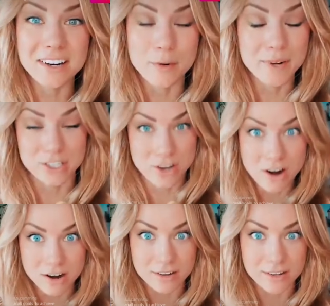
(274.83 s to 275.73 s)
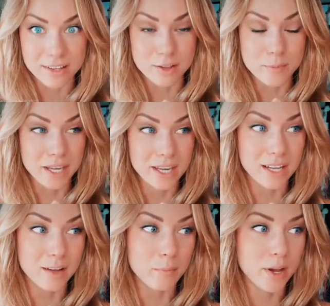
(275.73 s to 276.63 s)
I mean, it's hard in the
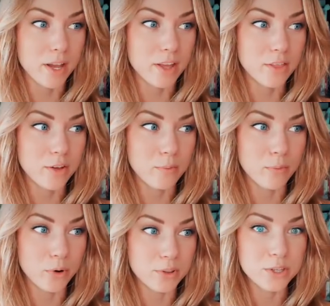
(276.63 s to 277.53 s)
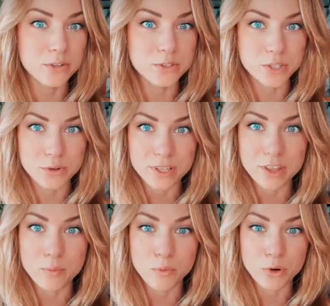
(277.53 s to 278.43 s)
beginning, but the more that you do it and
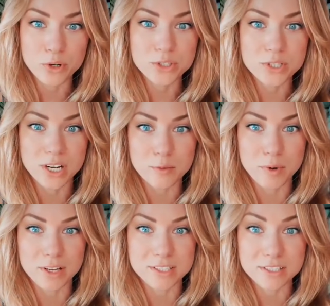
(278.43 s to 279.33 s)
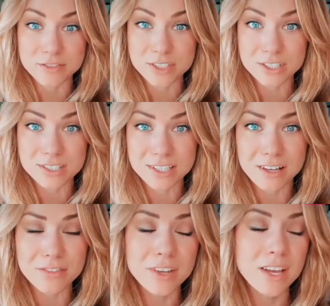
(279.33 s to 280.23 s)
the more you talk positive to yourself